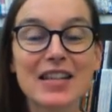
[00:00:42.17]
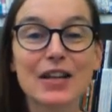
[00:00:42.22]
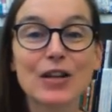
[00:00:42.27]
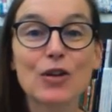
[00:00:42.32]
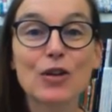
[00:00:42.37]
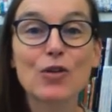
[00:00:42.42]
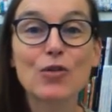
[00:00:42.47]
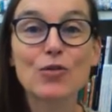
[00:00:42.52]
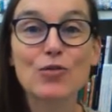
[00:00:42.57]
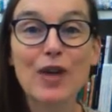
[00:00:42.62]

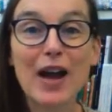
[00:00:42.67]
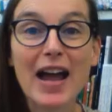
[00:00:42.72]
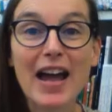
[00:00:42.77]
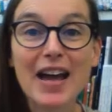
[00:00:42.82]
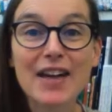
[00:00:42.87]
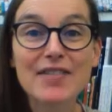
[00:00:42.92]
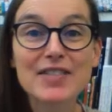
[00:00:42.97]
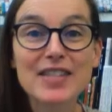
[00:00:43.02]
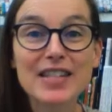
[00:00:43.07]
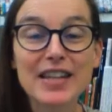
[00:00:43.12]
and
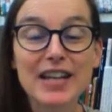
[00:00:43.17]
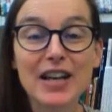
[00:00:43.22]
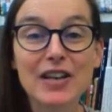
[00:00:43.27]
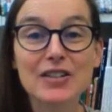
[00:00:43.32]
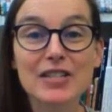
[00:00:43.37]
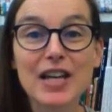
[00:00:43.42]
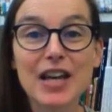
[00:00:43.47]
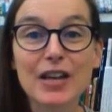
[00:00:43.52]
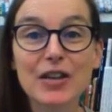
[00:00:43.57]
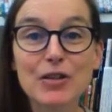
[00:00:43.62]
crafts that
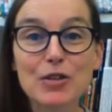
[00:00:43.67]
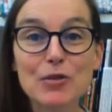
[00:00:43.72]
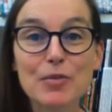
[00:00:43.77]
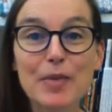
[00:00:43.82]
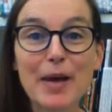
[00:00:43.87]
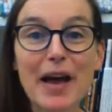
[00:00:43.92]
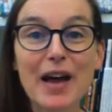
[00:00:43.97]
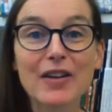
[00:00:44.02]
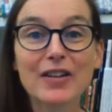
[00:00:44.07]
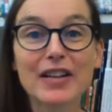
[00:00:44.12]
I'll tell you
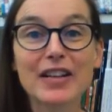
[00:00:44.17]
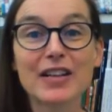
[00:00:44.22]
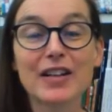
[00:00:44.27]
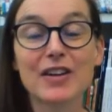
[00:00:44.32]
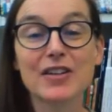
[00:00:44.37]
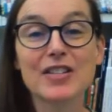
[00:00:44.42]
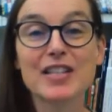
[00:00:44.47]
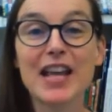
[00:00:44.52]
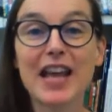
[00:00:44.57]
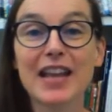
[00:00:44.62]
about in
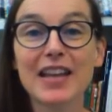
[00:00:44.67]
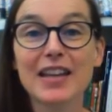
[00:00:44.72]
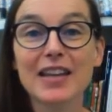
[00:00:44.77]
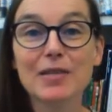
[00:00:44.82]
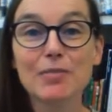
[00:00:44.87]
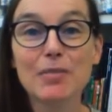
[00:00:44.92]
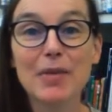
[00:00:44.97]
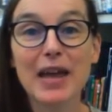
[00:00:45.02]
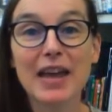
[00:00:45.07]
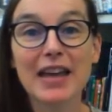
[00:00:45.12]
our take
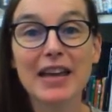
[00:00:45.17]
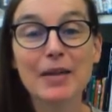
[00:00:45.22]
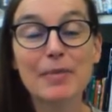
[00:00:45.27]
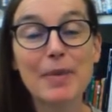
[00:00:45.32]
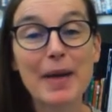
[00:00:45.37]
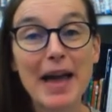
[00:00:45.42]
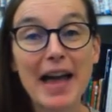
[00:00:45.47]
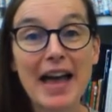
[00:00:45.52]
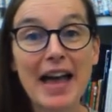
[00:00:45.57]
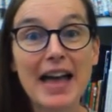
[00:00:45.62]
and make
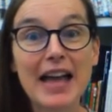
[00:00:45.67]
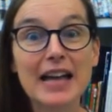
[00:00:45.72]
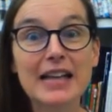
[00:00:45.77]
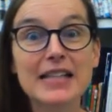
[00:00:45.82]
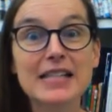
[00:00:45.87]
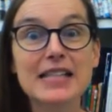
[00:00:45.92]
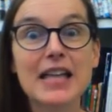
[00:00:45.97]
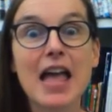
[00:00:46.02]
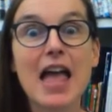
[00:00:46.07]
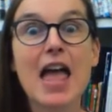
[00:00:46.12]

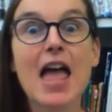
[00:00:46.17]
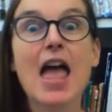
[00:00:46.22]
bags.